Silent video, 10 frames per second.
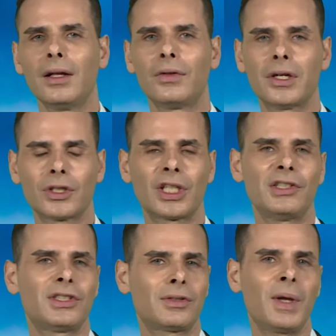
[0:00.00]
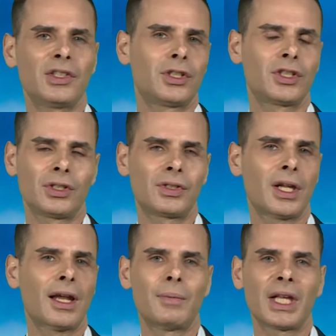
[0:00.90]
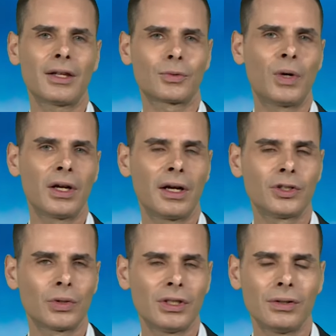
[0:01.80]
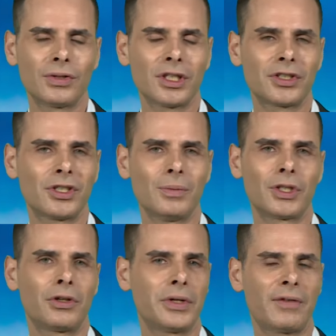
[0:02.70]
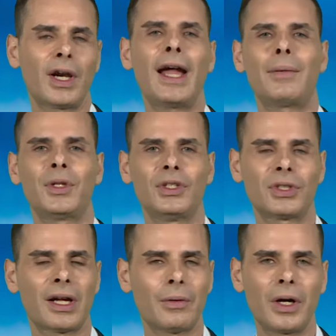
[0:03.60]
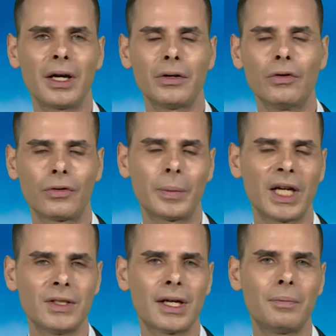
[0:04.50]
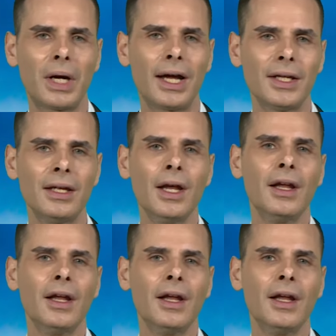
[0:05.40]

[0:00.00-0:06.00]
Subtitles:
Later changed his message to say, I'm against one country, two systems. It'll never happen in Taiwan over my dead body.